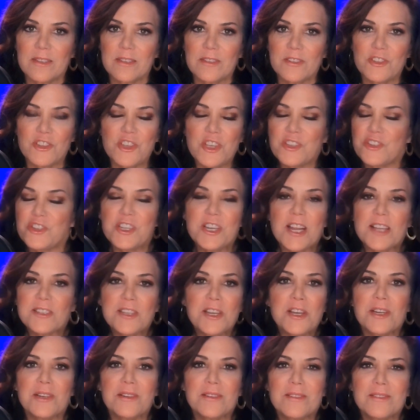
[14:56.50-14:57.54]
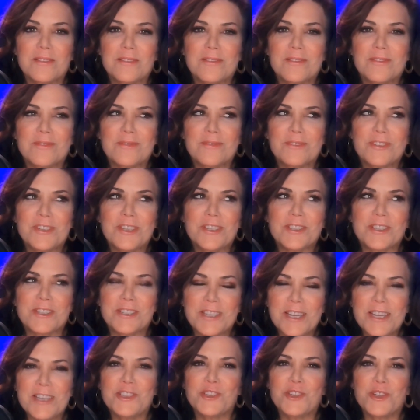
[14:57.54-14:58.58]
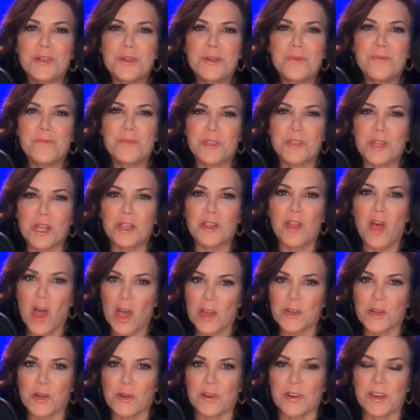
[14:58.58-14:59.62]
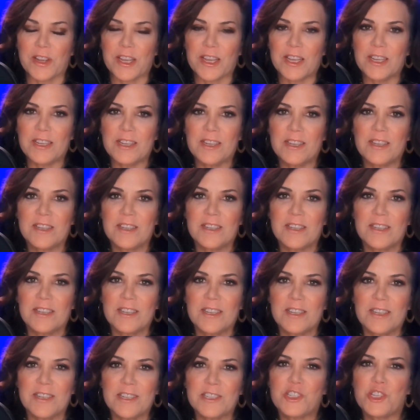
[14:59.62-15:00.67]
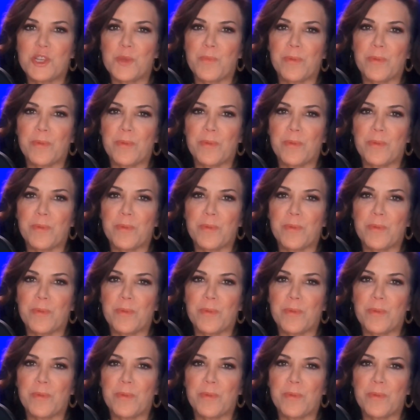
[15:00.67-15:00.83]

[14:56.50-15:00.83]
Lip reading: She's a teacher with a law degree, and she